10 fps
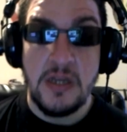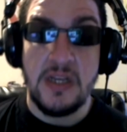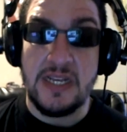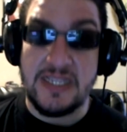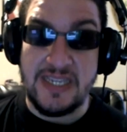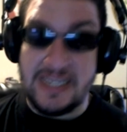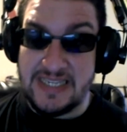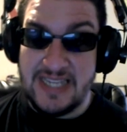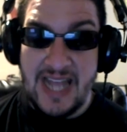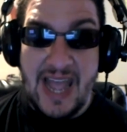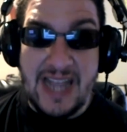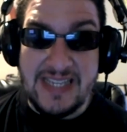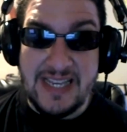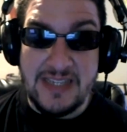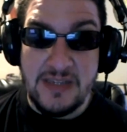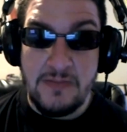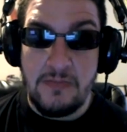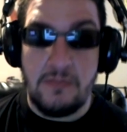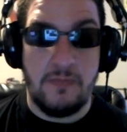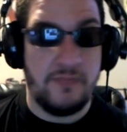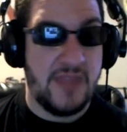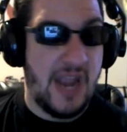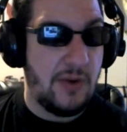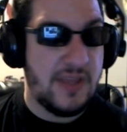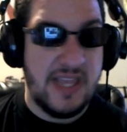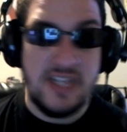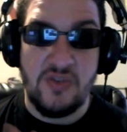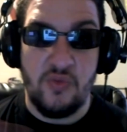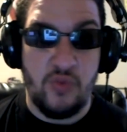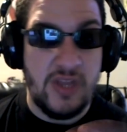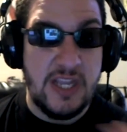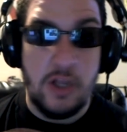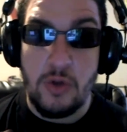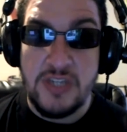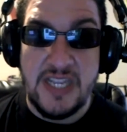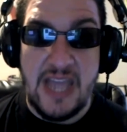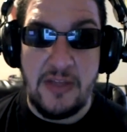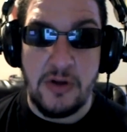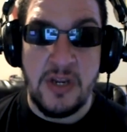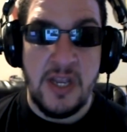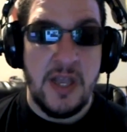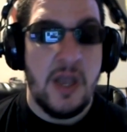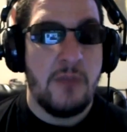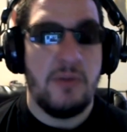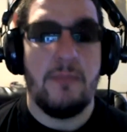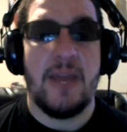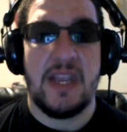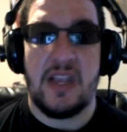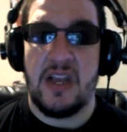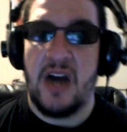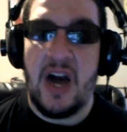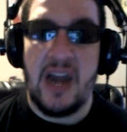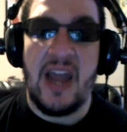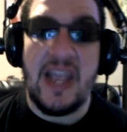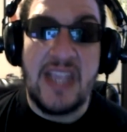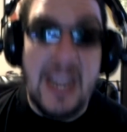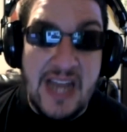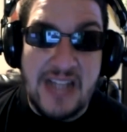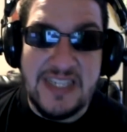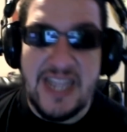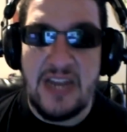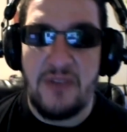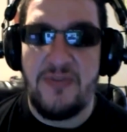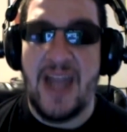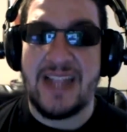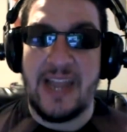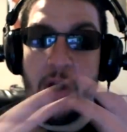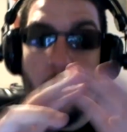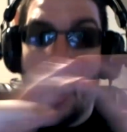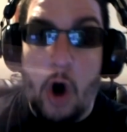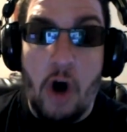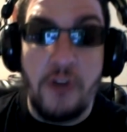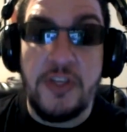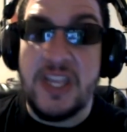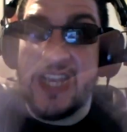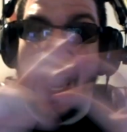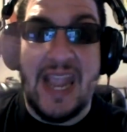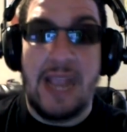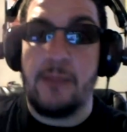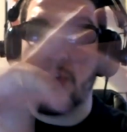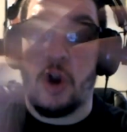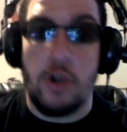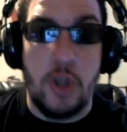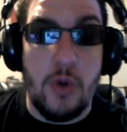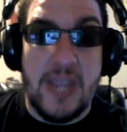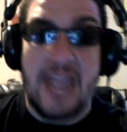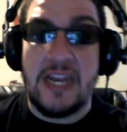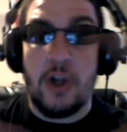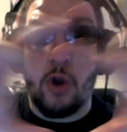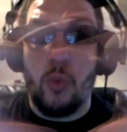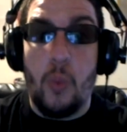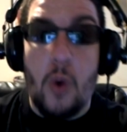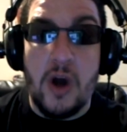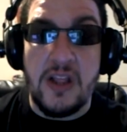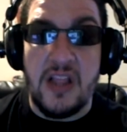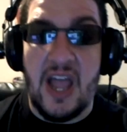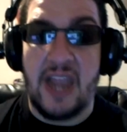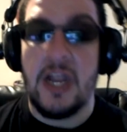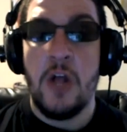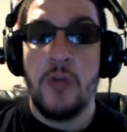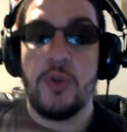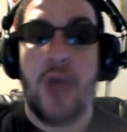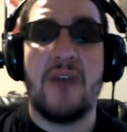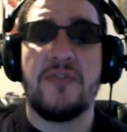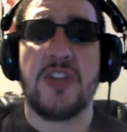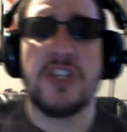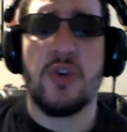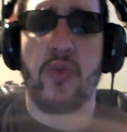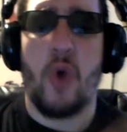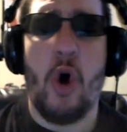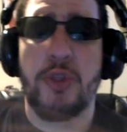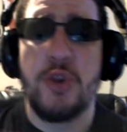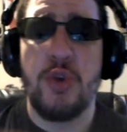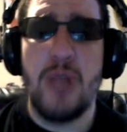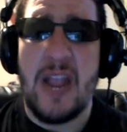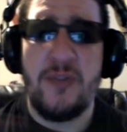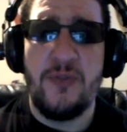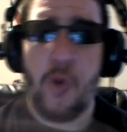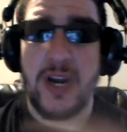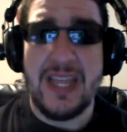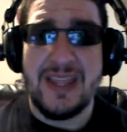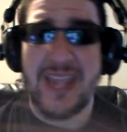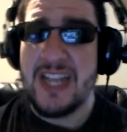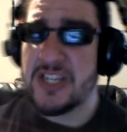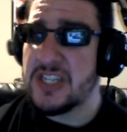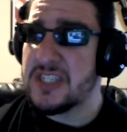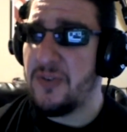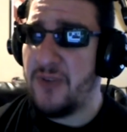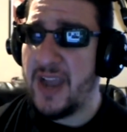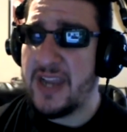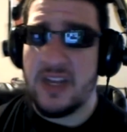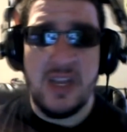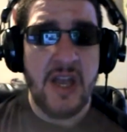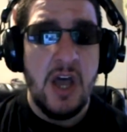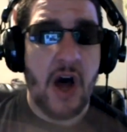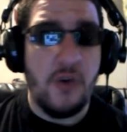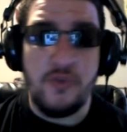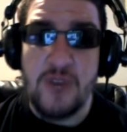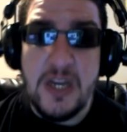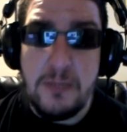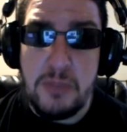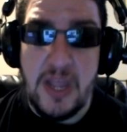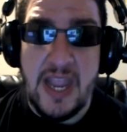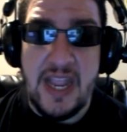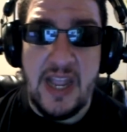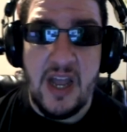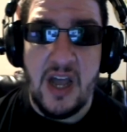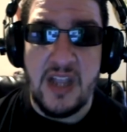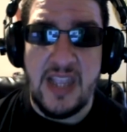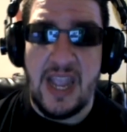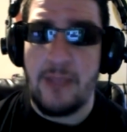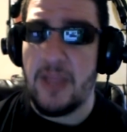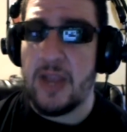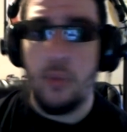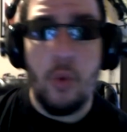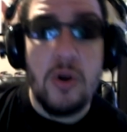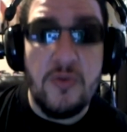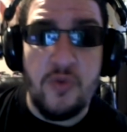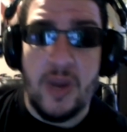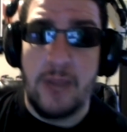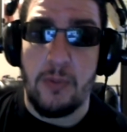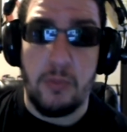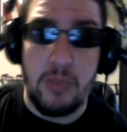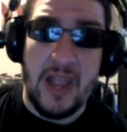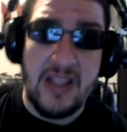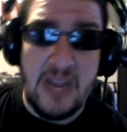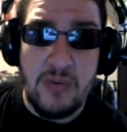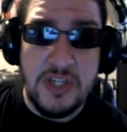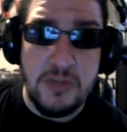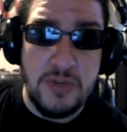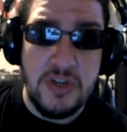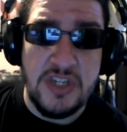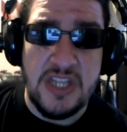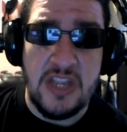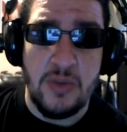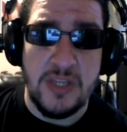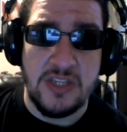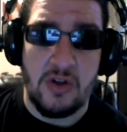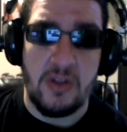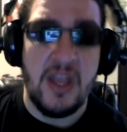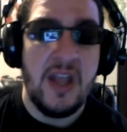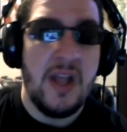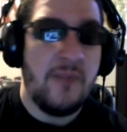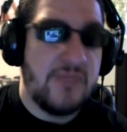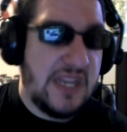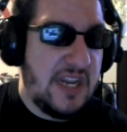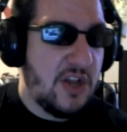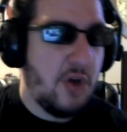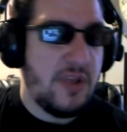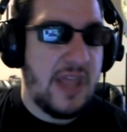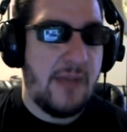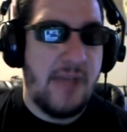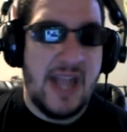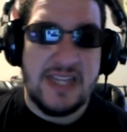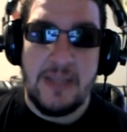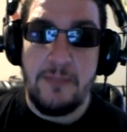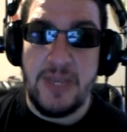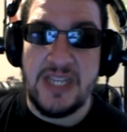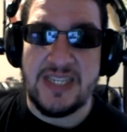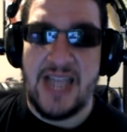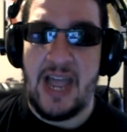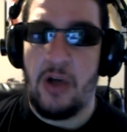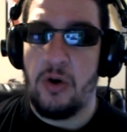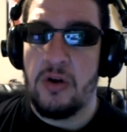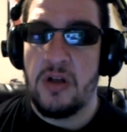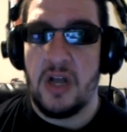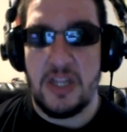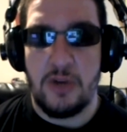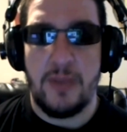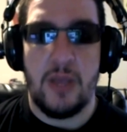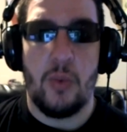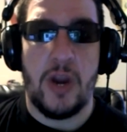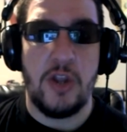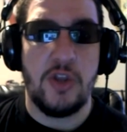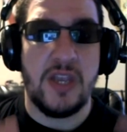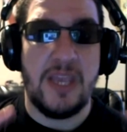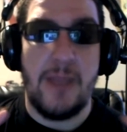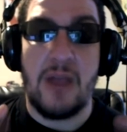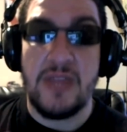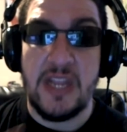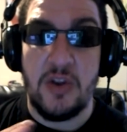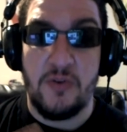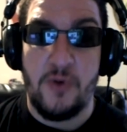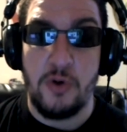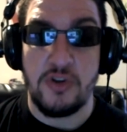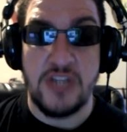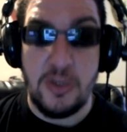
It's easy to access. Everything's really close together. But my God, I cannot stand the fact that all the games are located on one line. You have to scroll through like 40 things just to find a free-to-play game like Warframe or Blacklight Retribution that you installed. They need to go to that XMB style a little bit where you can keep everything in your folders.